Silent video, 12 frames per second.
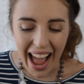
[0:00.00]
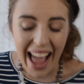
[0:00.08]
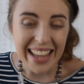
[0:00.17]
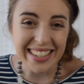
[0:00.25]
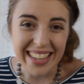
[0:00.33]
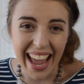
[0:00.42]

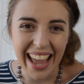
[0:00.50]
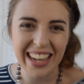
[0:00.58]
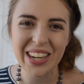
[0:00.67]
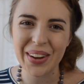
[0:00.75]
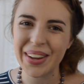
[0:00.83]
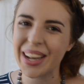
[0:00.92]

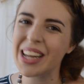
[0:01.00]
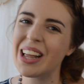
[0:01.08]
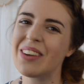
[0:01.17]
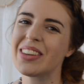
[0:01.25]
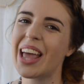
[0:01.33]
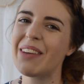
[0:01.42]
Again, going
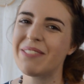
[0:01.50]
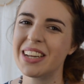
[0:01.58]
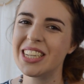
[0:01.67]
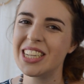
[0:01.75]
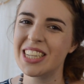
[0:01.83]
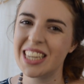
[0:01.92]
along with our
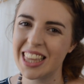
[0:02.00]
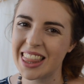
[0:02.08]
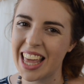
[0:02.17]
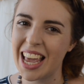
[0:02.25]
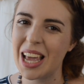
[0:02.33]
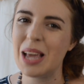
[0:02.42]
vintage
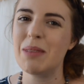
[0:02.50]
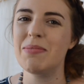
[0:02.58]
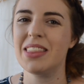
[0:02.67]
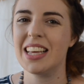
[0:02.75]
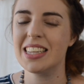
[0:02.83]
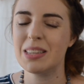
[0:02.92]
theme,
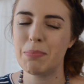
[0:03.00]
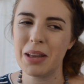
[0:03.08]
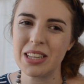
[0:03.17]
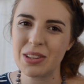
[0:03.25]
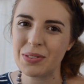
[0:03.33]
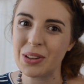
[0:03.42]
this
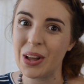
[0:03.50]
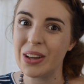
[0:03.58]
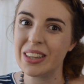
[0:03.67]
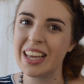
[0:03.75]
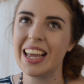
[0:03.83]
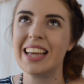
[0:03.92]
piece of
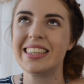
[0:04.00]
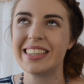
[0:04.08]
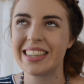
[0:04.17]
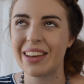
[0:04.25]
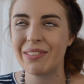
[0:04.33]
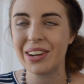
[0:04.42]
clothing is
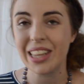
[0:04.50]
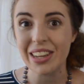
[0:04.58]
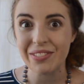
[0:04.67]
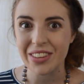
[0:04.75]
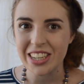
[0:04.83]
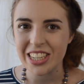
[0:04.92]

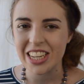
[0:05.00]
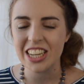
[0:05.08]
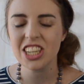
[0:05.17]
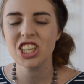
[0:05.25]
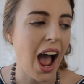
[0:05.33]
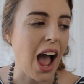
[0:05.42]
definitely
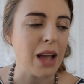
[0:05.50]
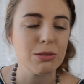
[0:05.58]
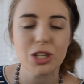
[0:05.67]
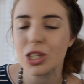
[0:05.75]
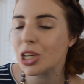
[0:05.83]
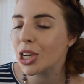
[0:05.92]
vintage. I'm
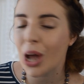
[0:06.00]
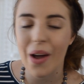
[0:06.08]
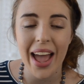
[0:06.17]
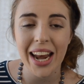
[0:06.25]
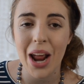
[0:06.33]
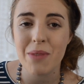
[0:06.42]
just gonna go
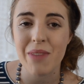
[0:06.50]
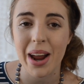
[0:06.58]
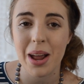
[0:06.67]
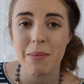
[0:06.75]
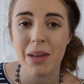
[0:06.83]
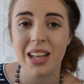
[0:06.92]
ahead and
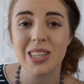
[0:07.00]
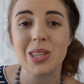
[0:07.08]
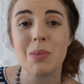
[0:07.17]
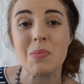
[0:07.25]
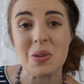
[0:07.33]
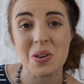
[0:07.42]
recommend
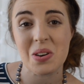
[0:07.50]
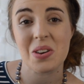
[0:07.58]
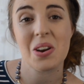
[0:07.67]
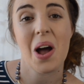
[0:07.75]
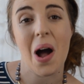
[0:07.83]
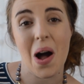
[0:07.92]
some
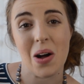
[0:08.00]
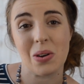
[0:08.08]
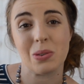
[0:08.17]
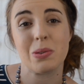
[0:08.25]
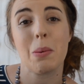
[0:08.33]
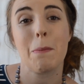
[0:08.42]
good
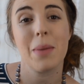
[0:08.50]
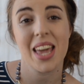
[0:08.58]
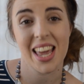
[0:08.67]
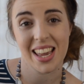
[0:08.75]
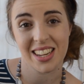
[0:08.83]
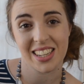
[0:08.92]
old
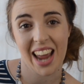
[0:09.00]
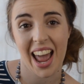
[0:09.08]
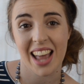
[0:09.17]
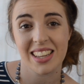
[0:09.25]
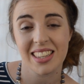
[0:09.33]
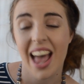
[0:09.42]

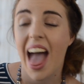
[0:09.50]
PJs.